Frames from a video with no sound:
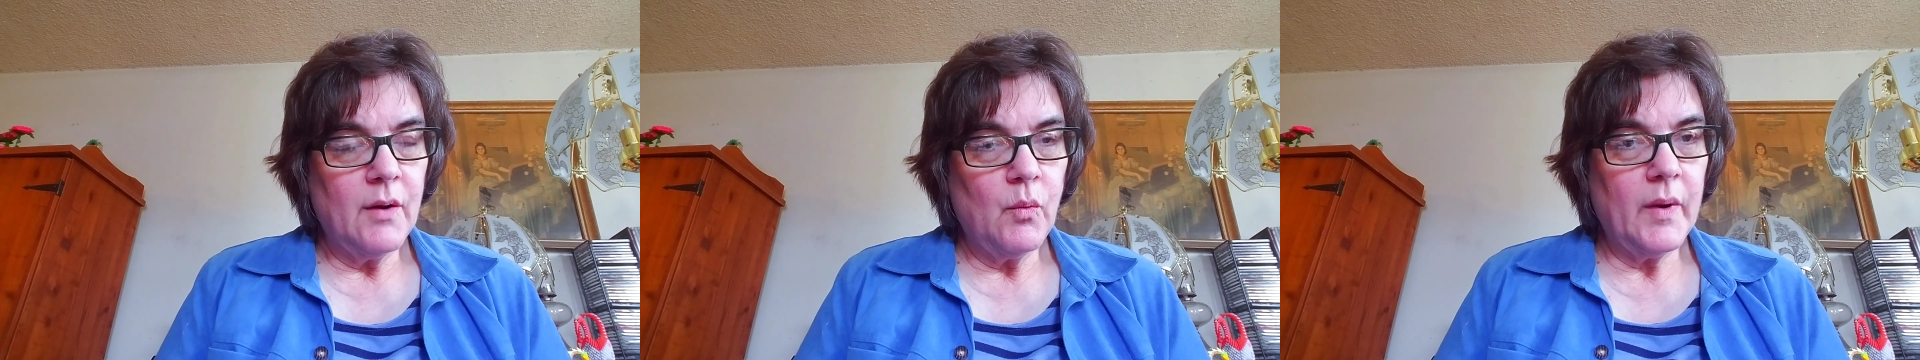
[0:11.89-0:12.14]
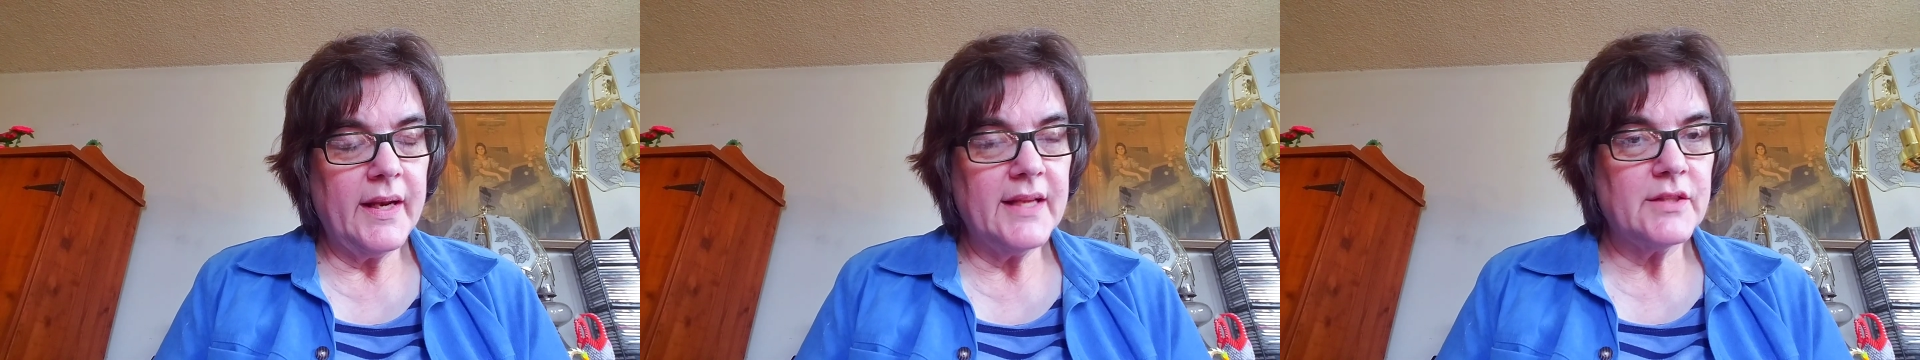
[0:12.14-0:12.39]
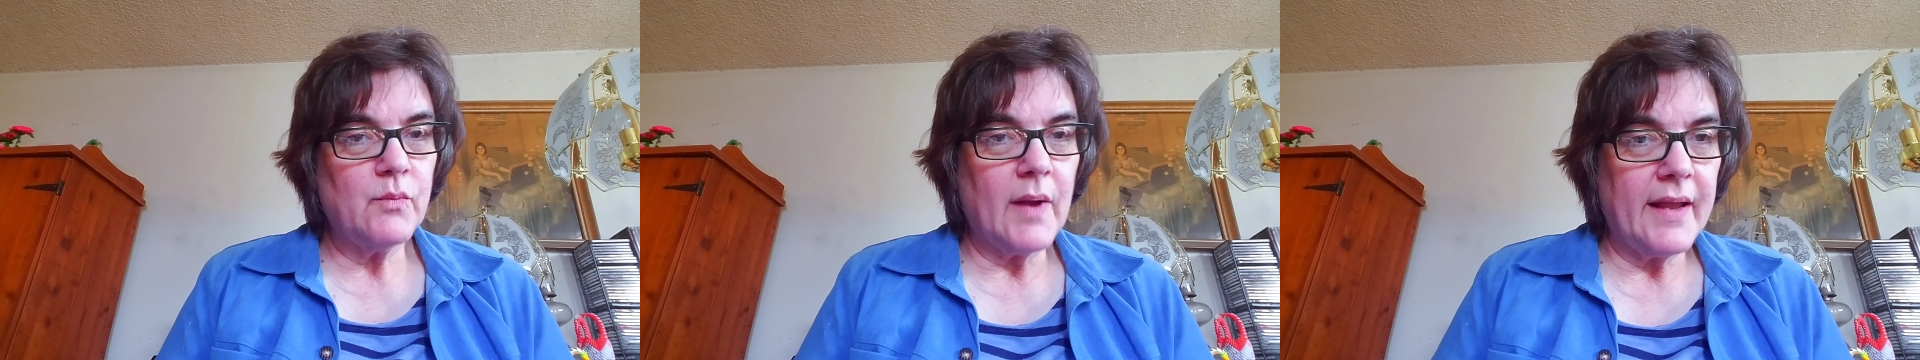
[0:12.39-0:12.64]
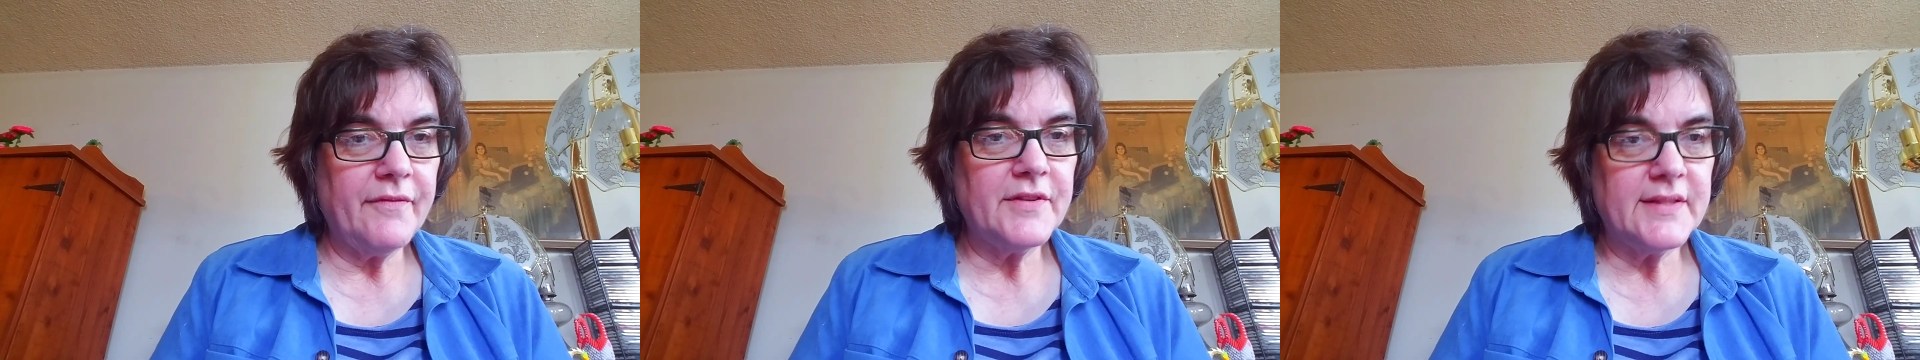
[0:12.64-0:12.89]
when his
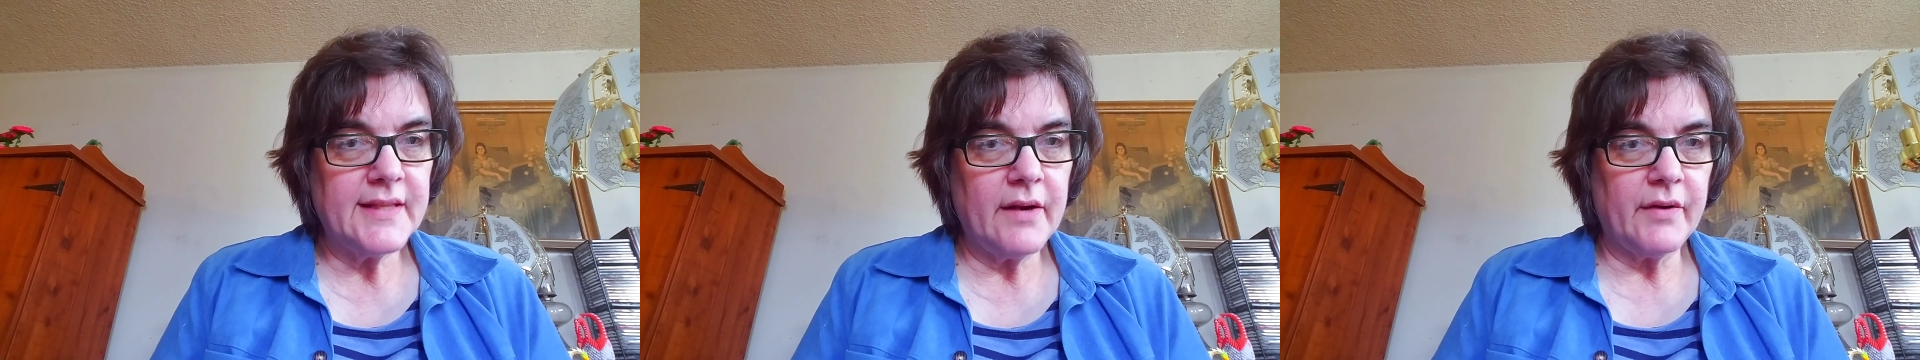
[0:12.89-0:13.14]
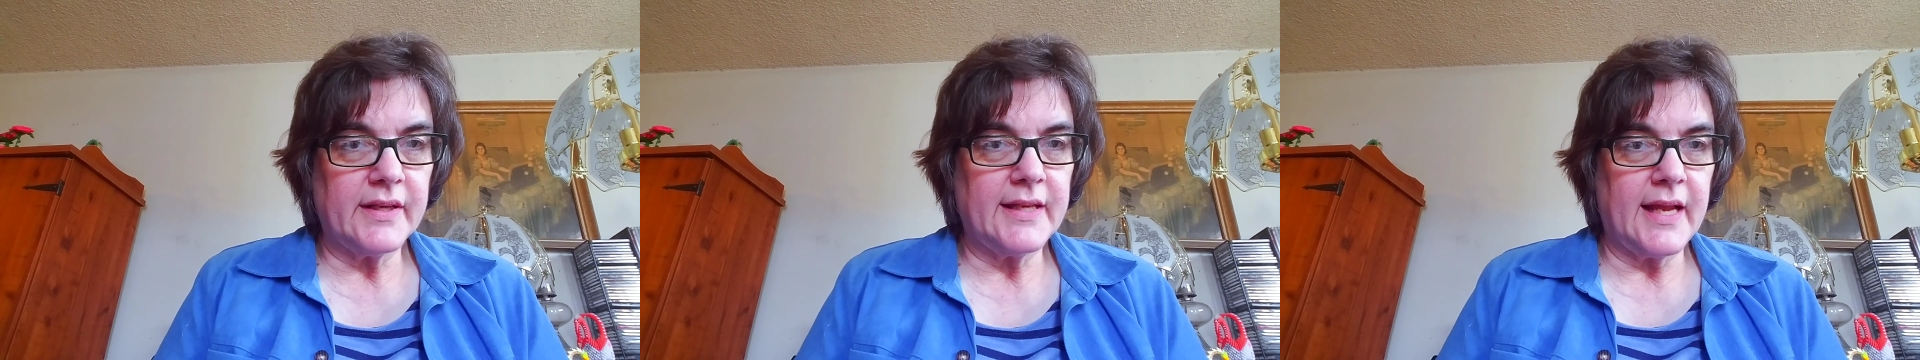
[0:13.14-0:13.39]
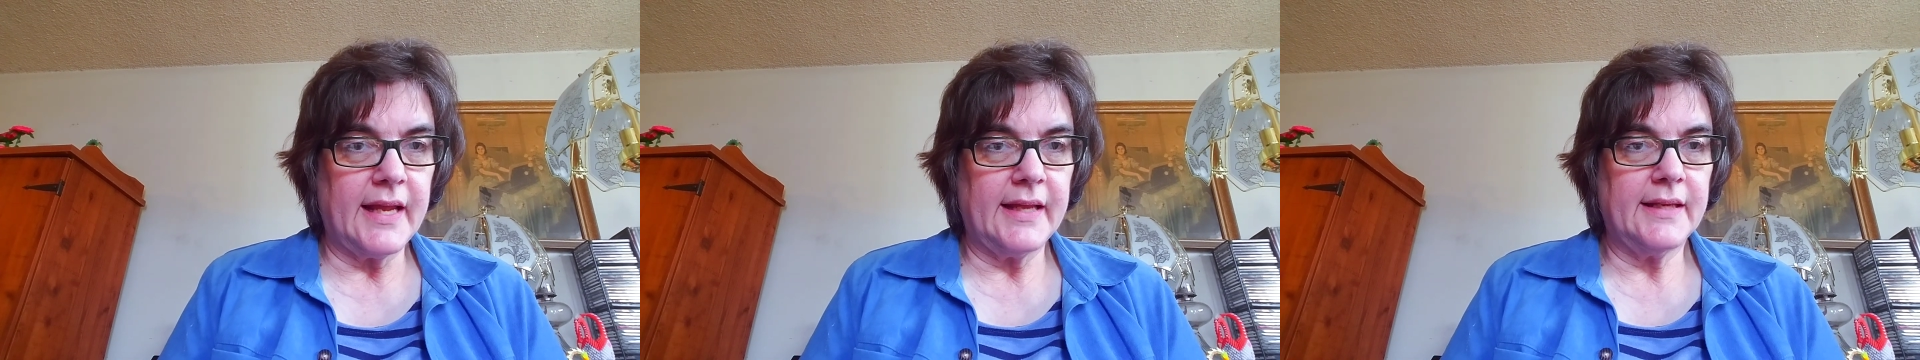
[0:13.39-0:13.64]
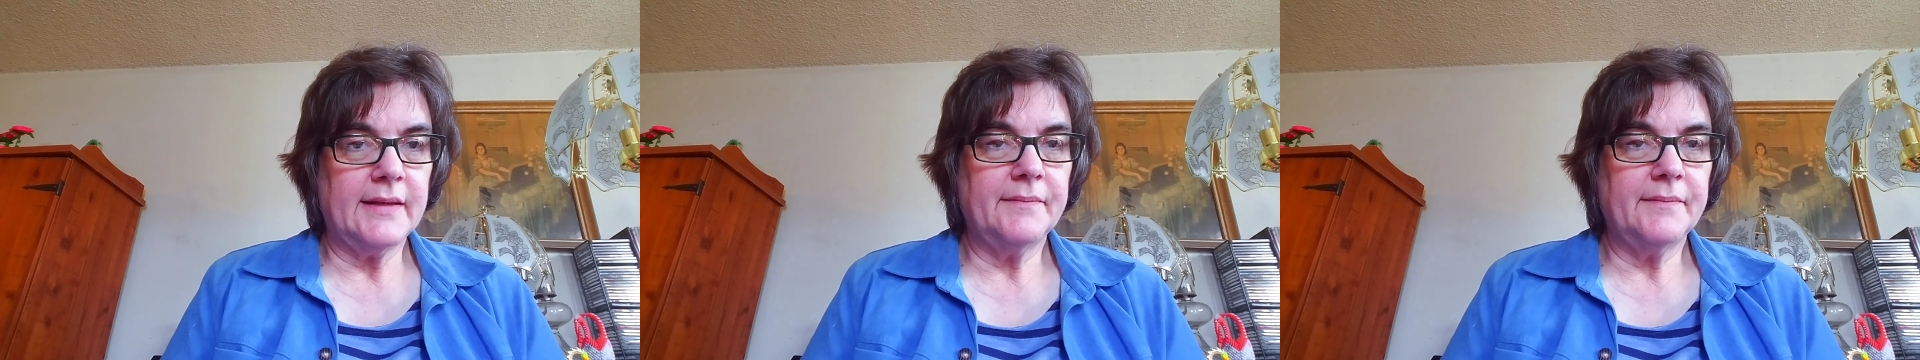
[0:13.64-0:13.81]
wife Sarah died.